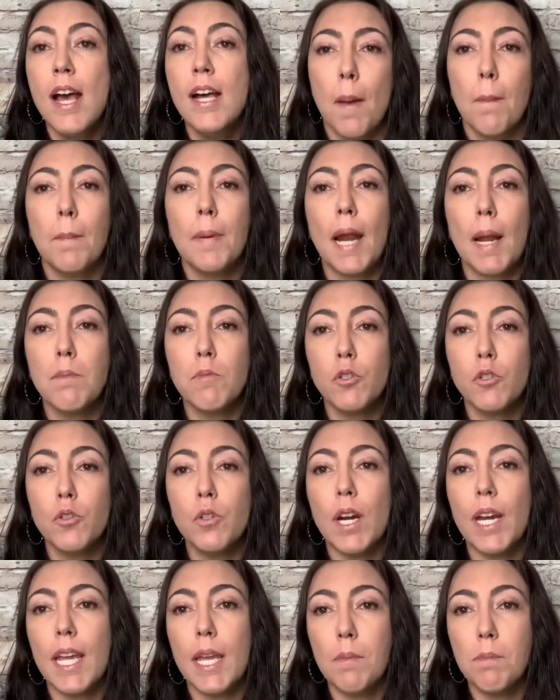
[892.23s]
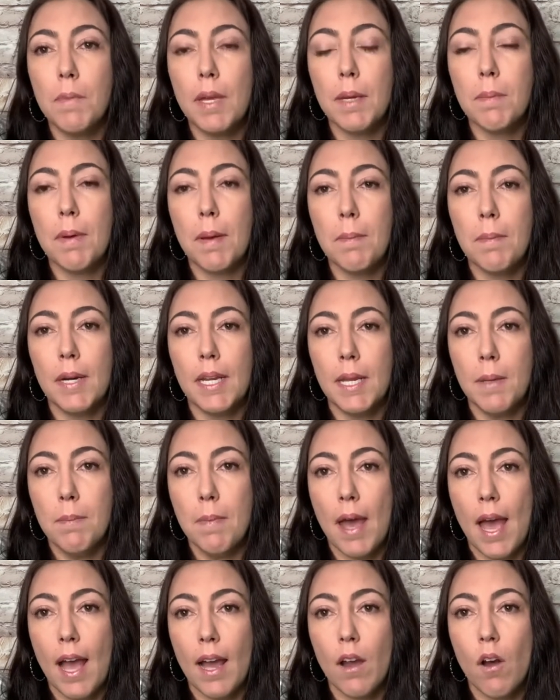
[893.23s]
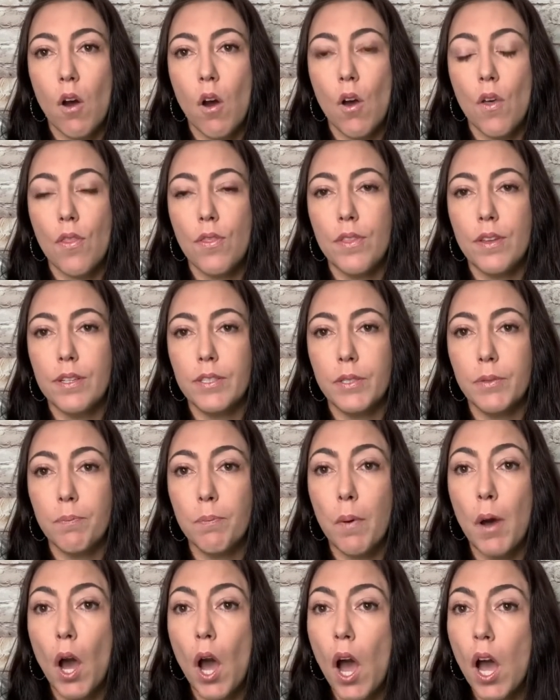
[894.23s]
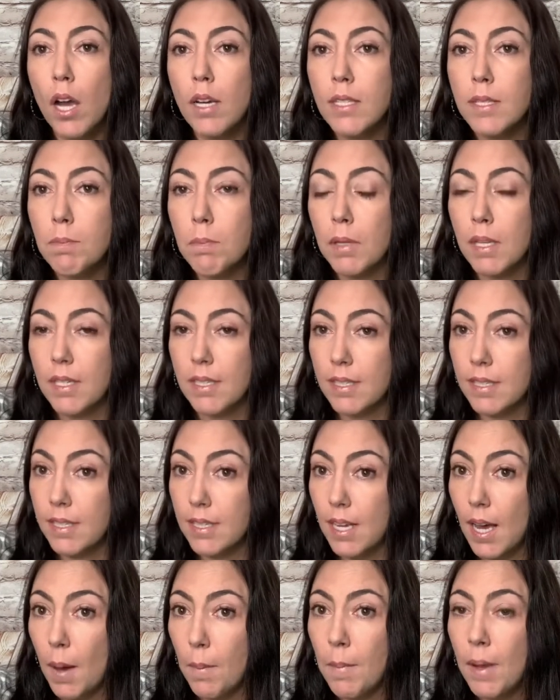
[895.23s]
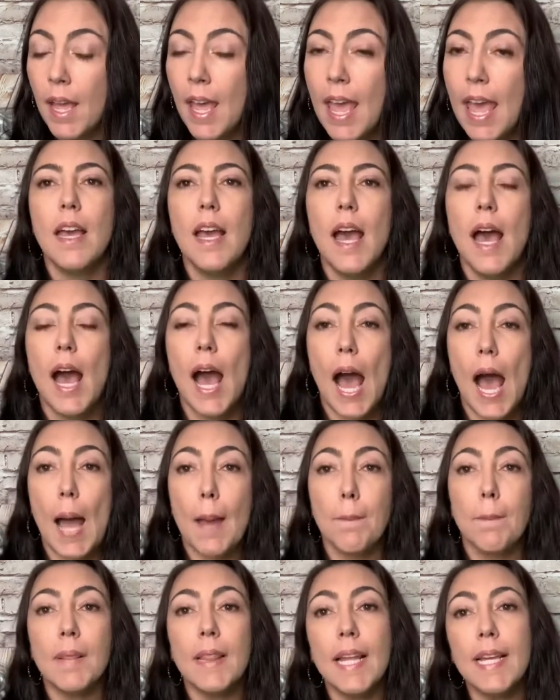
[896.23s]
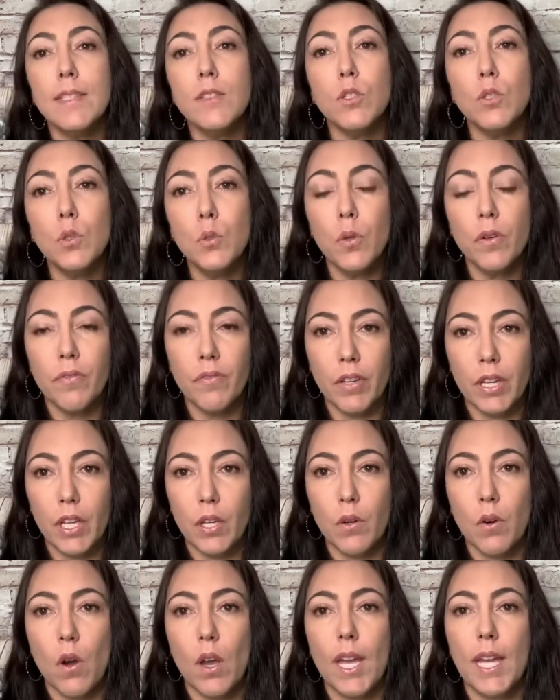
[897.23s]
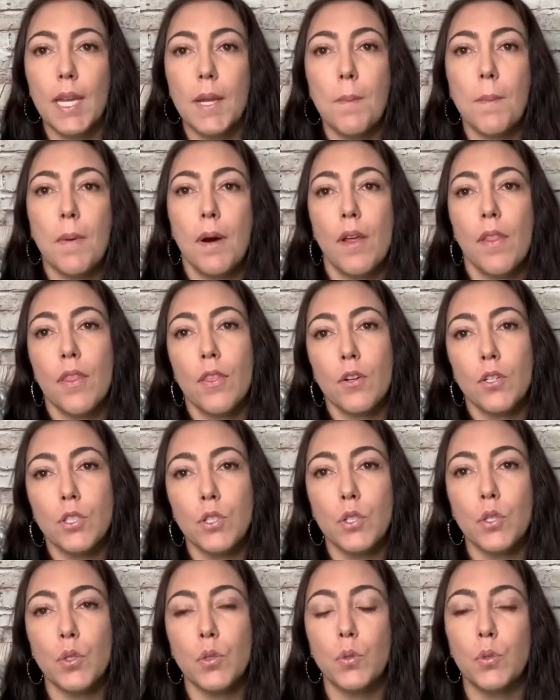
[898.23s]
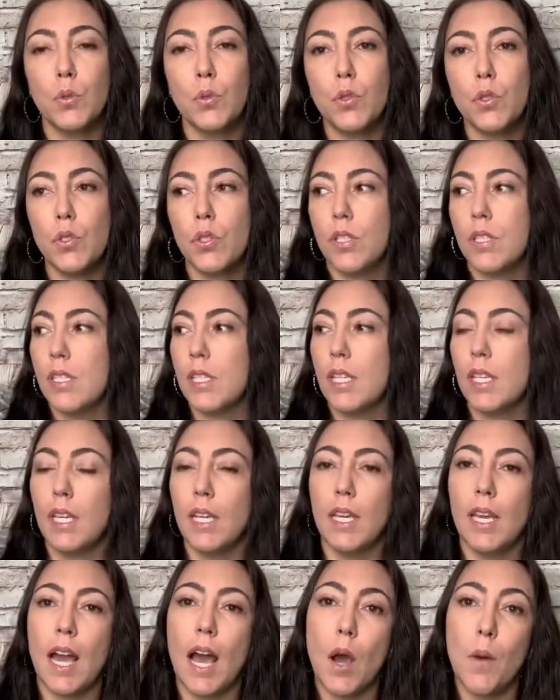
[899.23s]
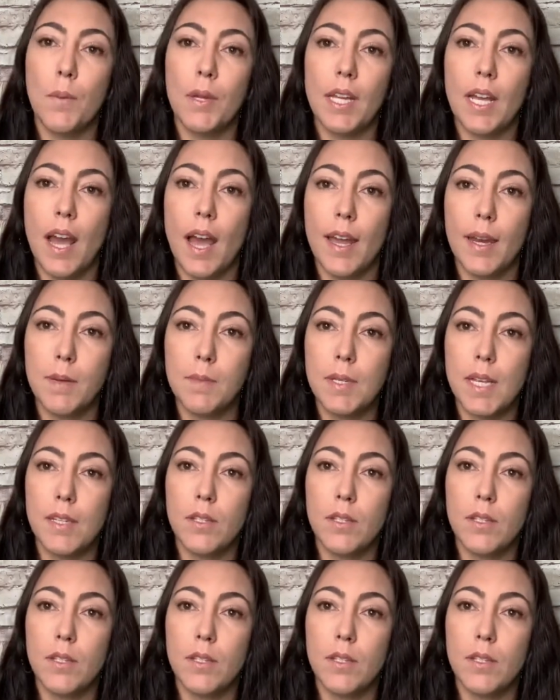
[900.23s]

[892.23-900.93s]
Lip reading: but I'm sure I can make my money back on this box plus some. I plan to do a video in a month or two to see how many items I